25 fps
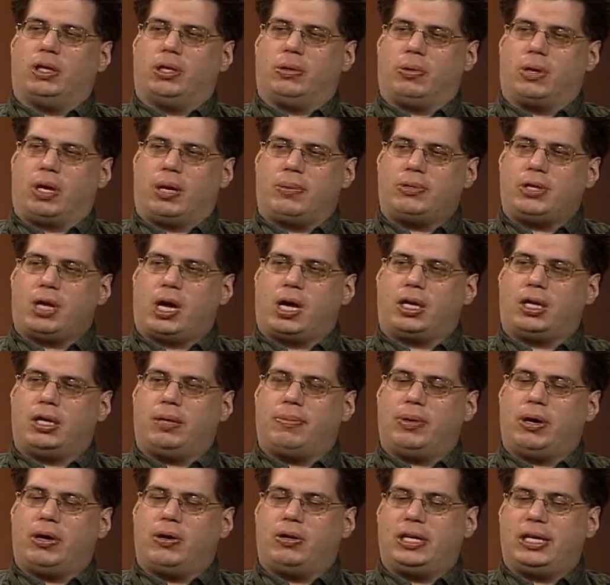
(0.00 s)
What I'm talking
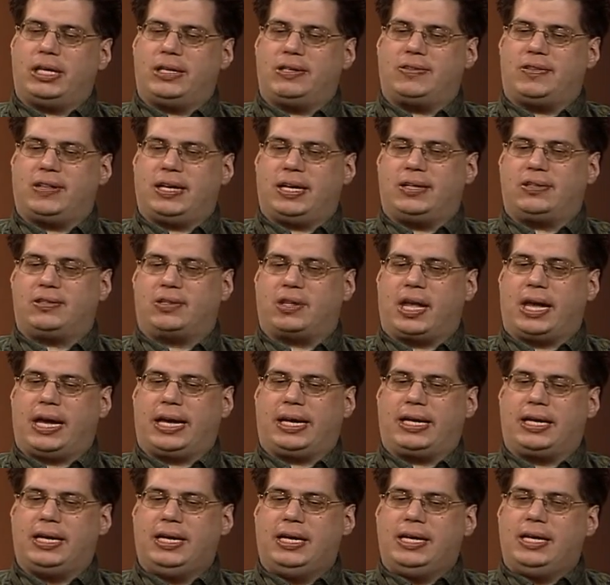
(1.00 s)
about is things like